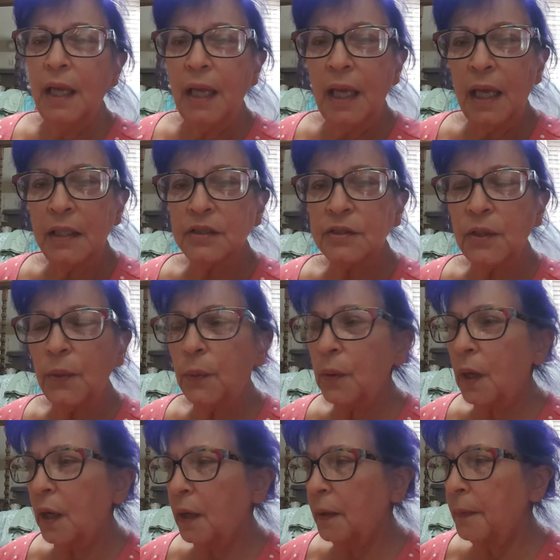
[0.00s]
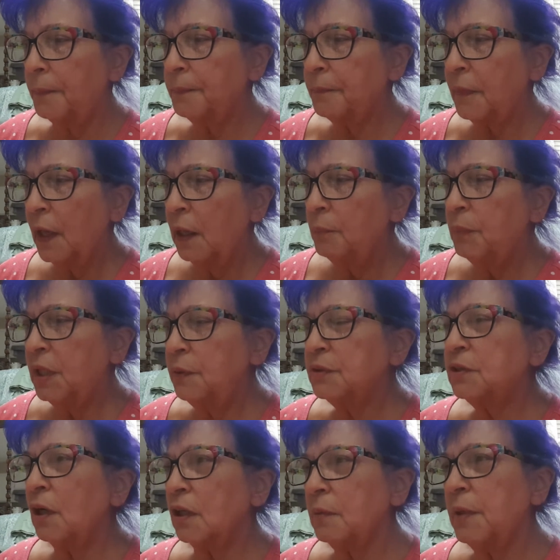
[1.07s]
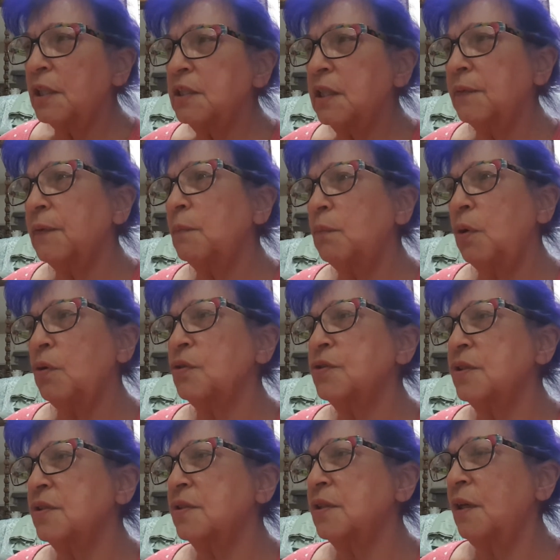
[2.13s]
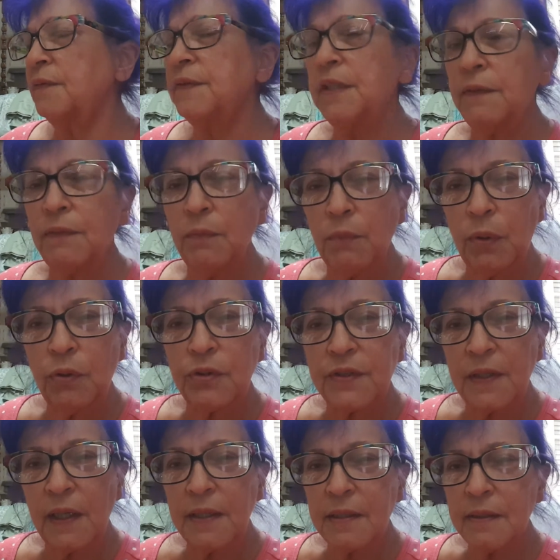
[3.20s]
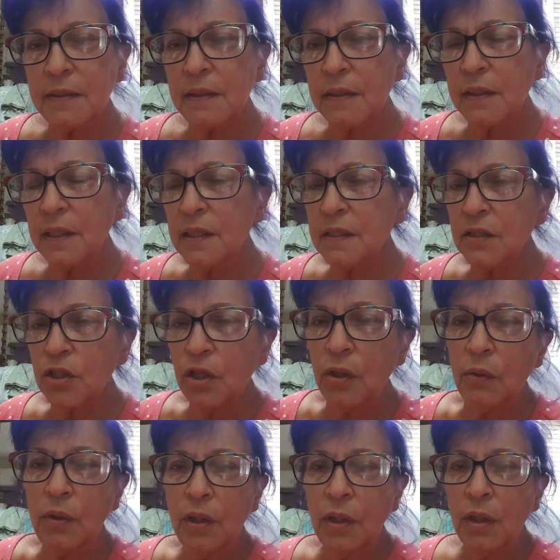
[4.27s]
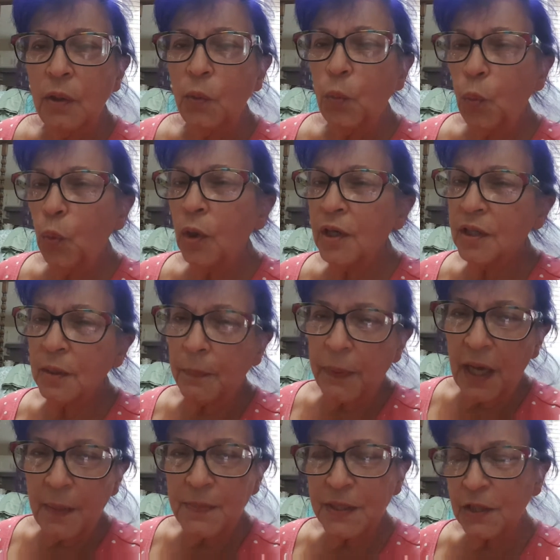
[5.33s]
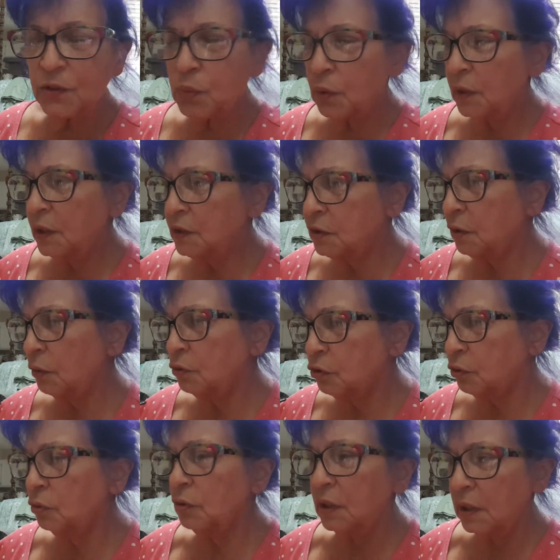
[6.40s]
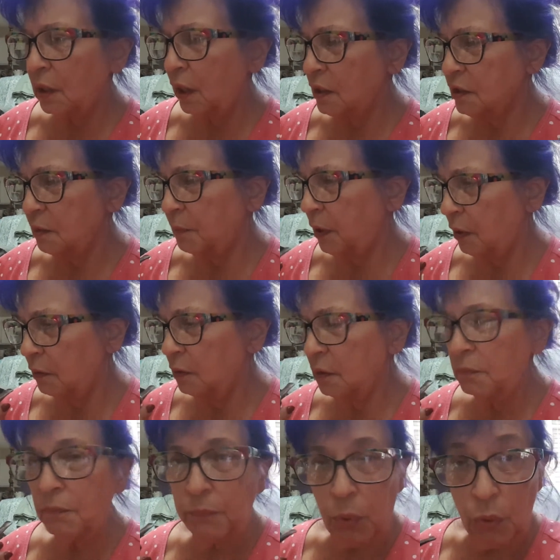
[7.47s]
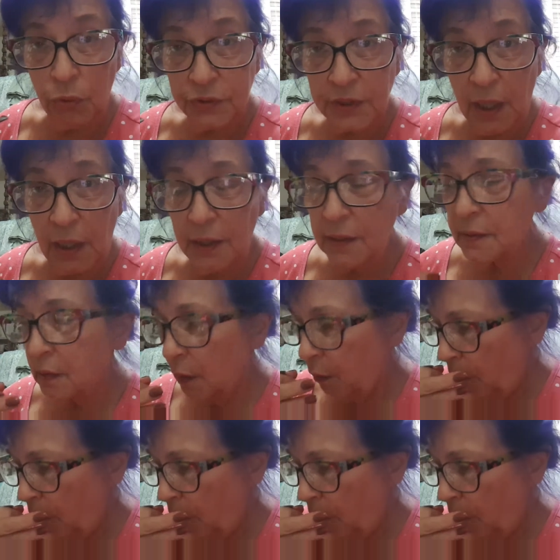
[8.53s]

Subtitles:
And so, but he was talking about different bowls and stuff, different bowl sizes and things. And, you know, one of the pipes that's really so truly nice about bowl size